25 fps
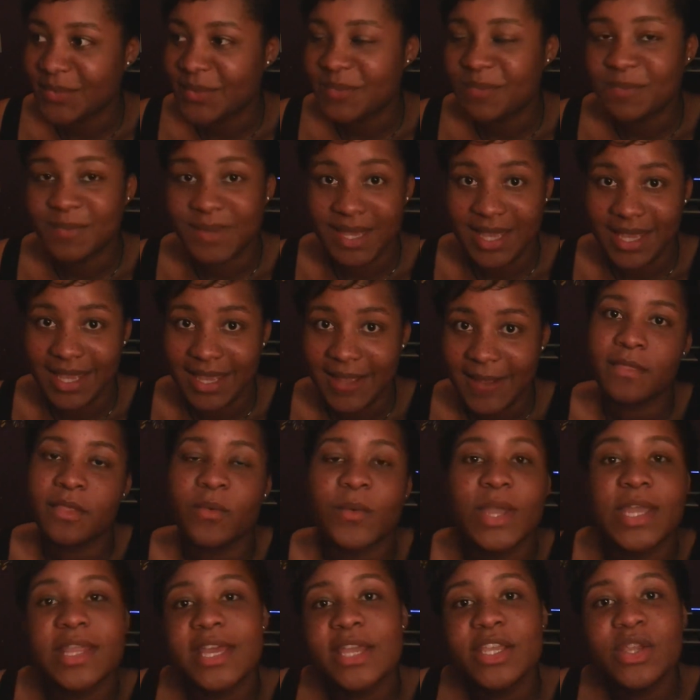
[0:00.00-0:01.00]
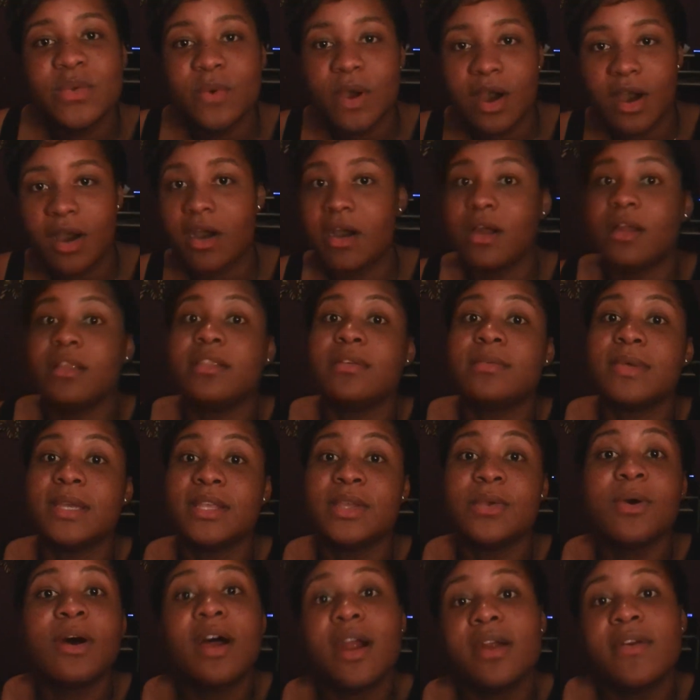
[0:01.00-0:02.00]
would be the way that you are, the way
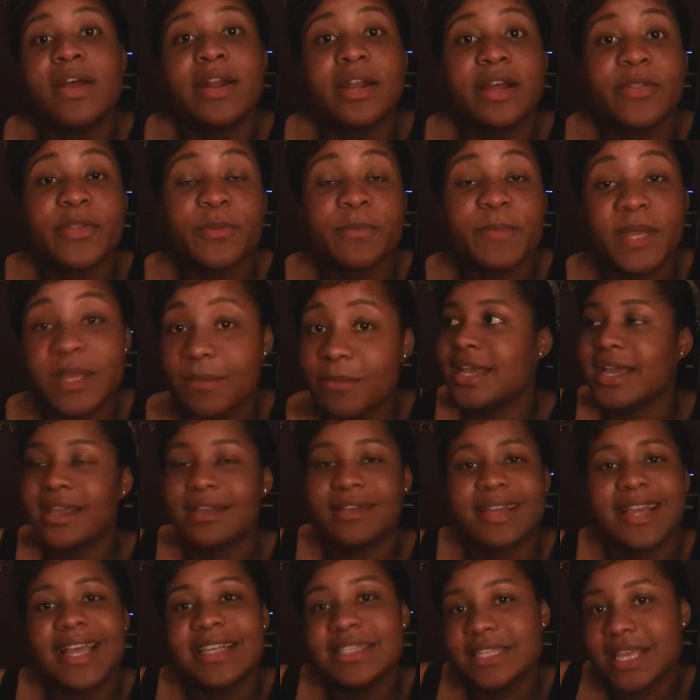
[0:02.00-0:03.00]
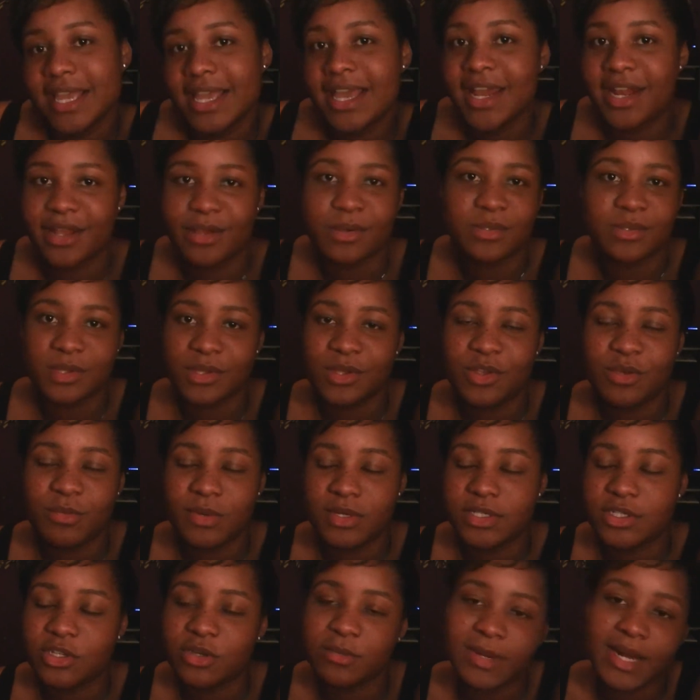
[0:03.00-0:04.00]
you are around other people. I, I guess that kind of goes with humor
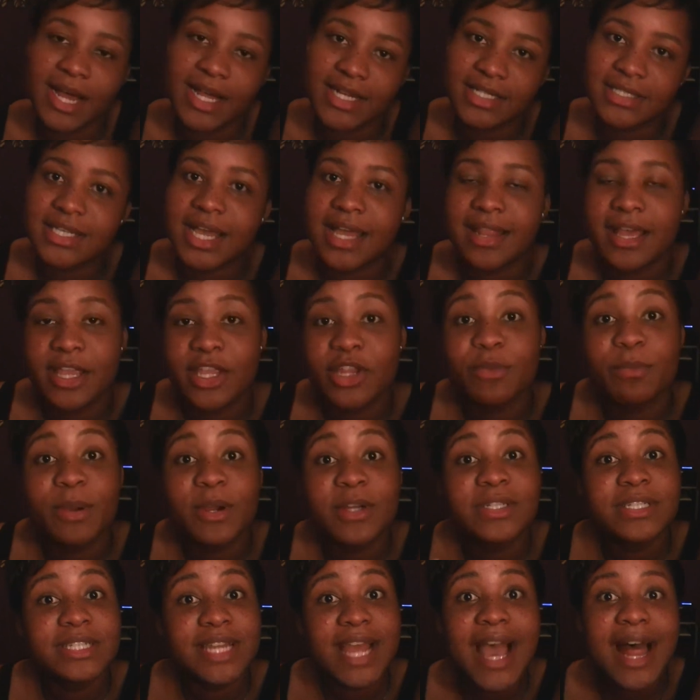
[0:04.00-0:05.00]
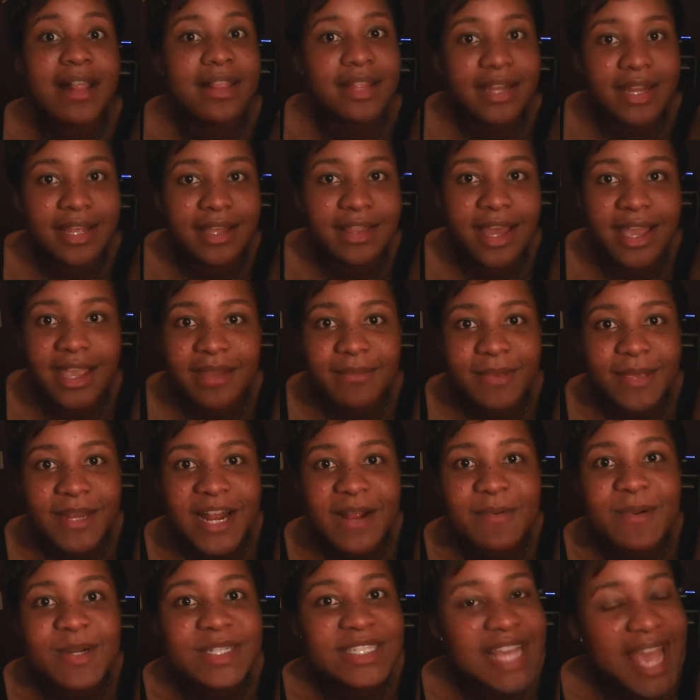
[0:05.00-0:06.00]
too, but I just, I like your personality. That can be
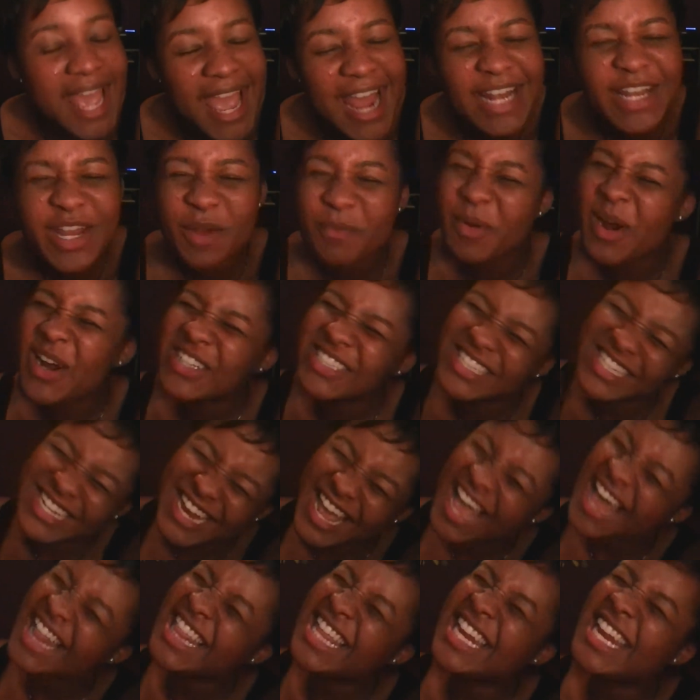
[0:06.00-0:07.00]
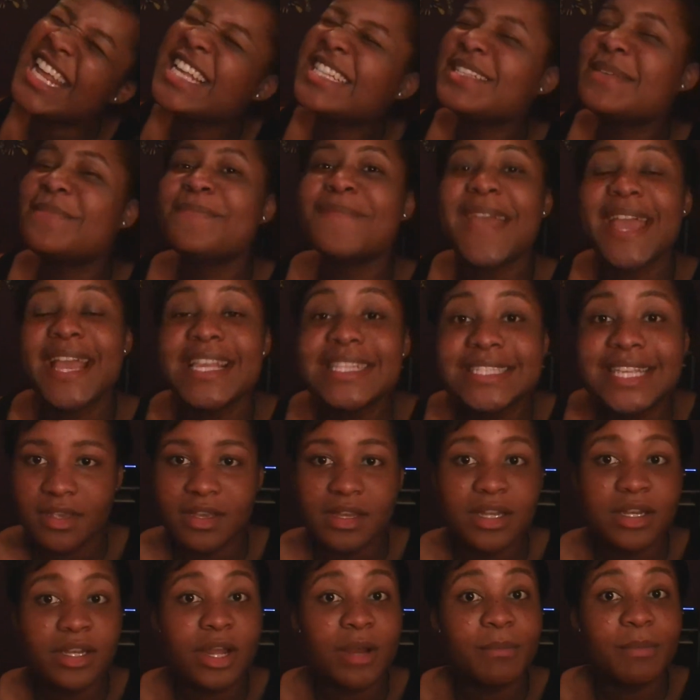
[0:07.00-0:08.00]
number 10. Your personality is amazing.
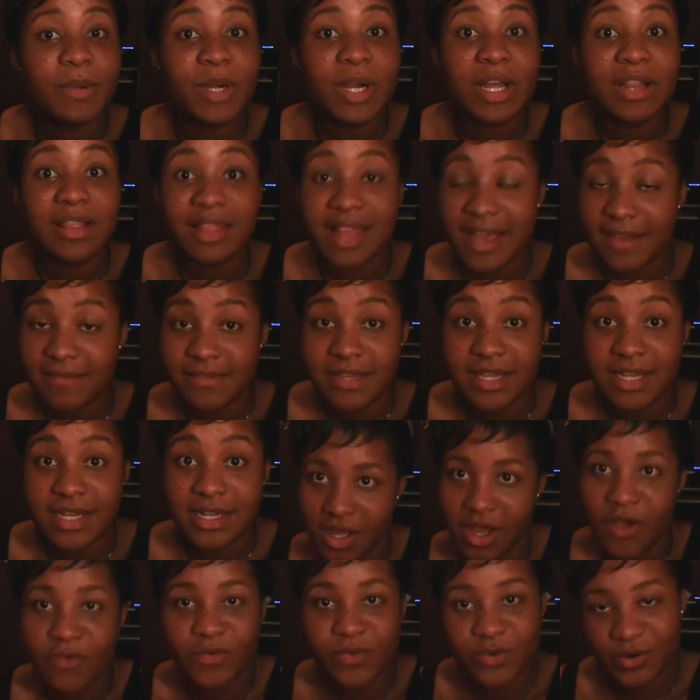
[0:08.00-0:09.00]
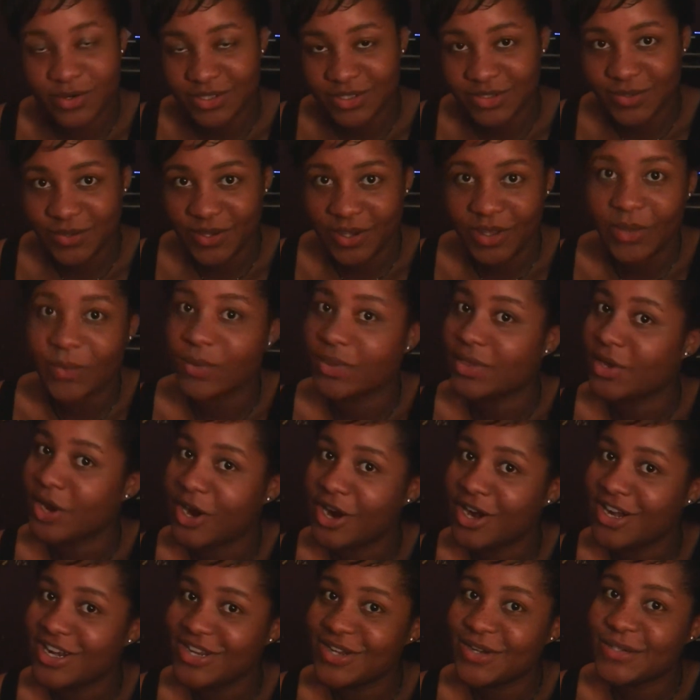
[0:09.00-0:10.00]
Number 11, of course, going on with
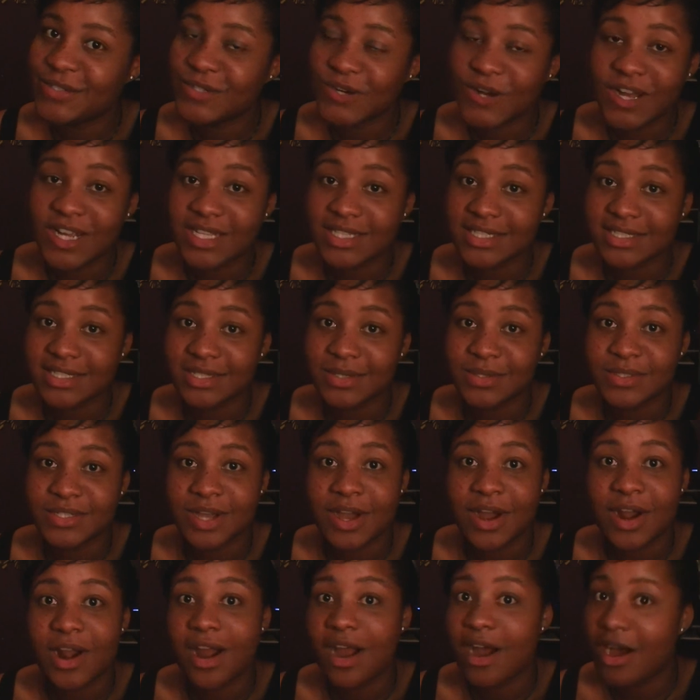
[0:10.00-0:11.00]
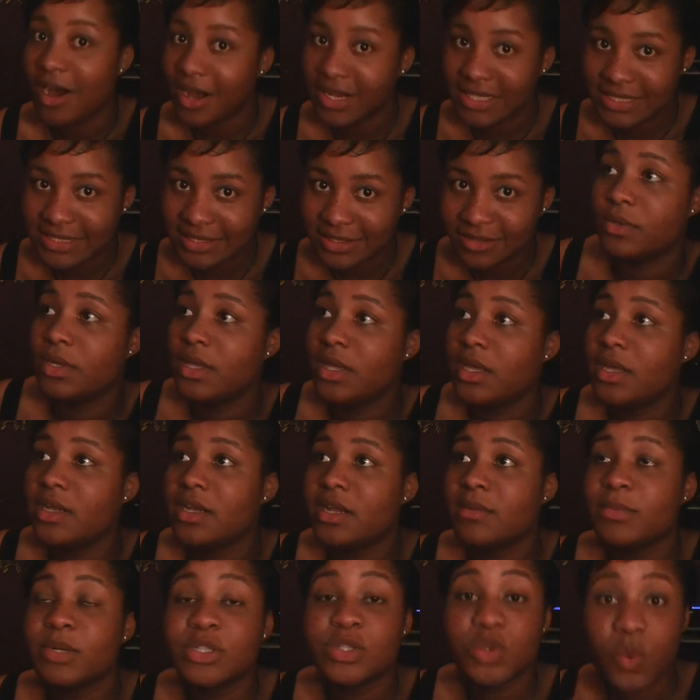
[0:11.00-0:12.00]
art, your drawing skills are awesome.
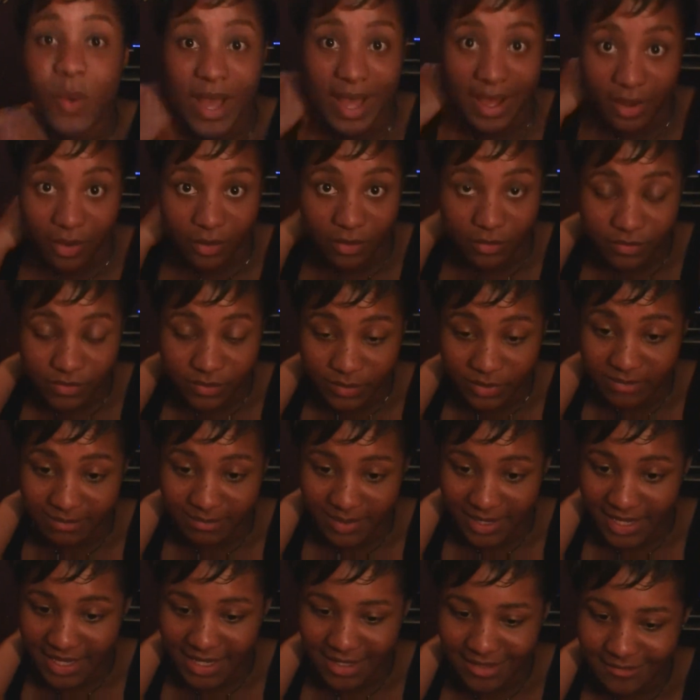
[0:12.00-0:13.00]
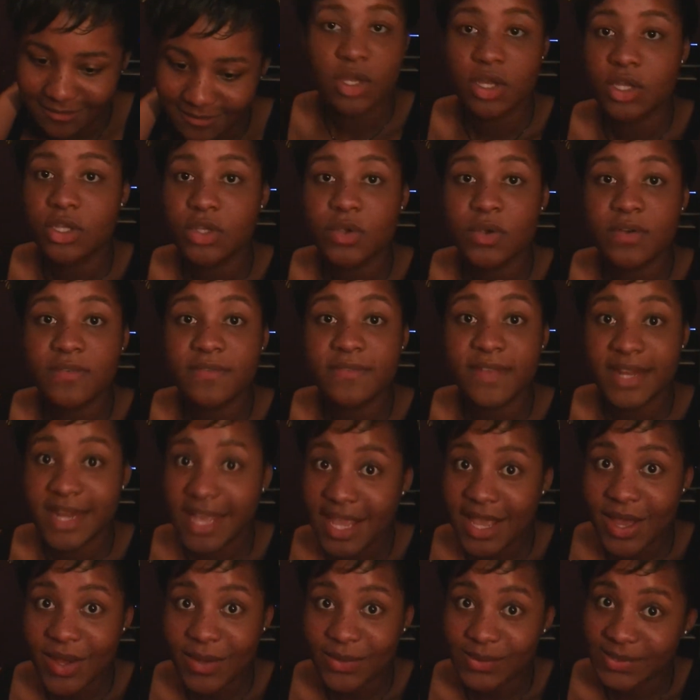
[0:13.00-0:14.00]
Number 12 would be your
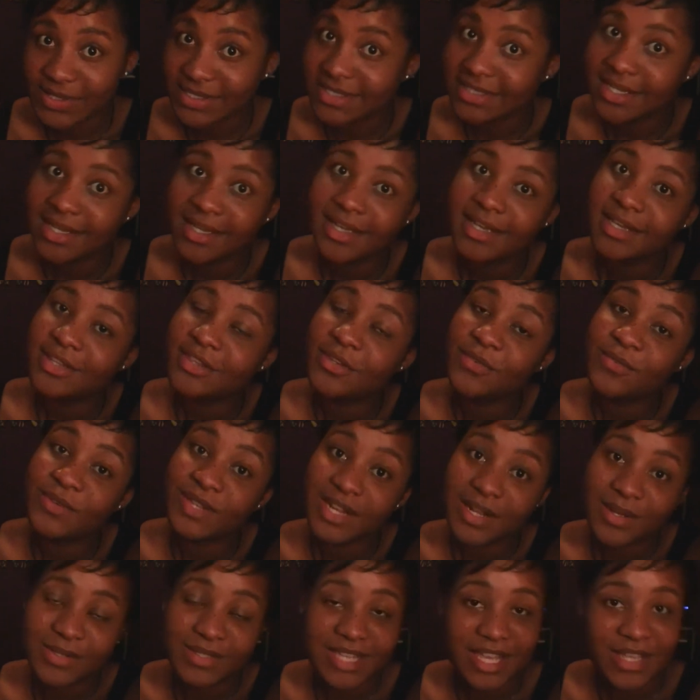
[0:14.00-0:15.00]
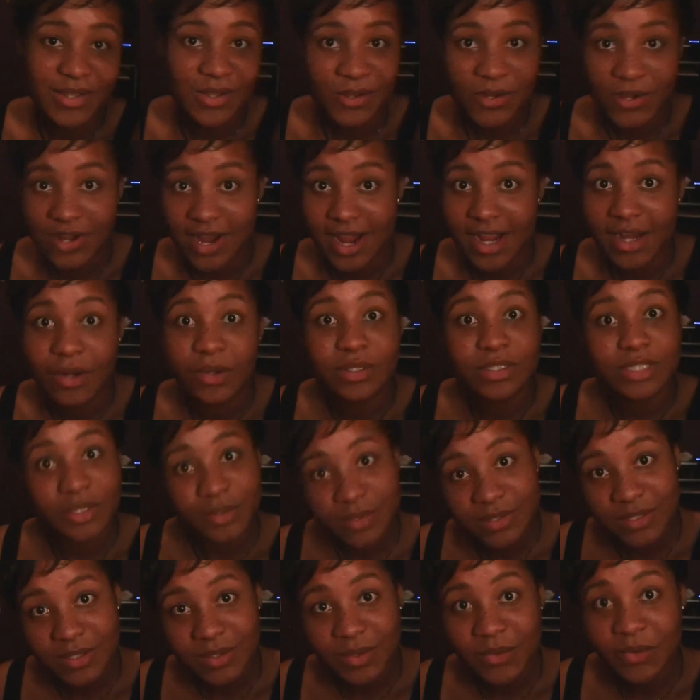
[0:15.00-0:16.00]
videos, the videos that you create on
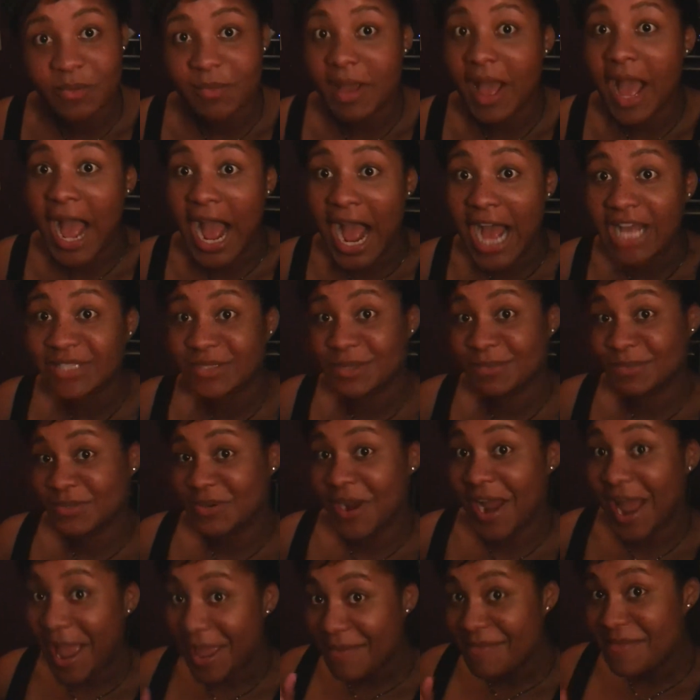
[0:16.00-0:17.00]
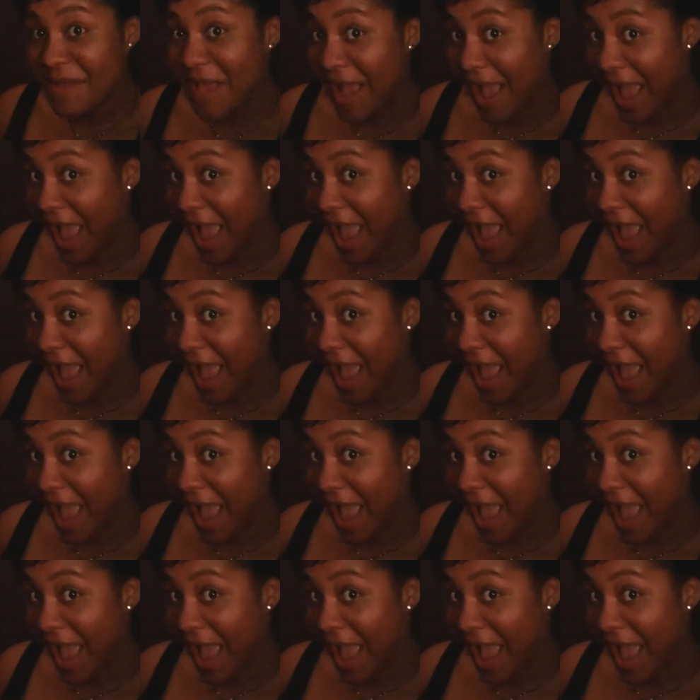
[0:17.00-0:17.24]
YouTube. Subscribe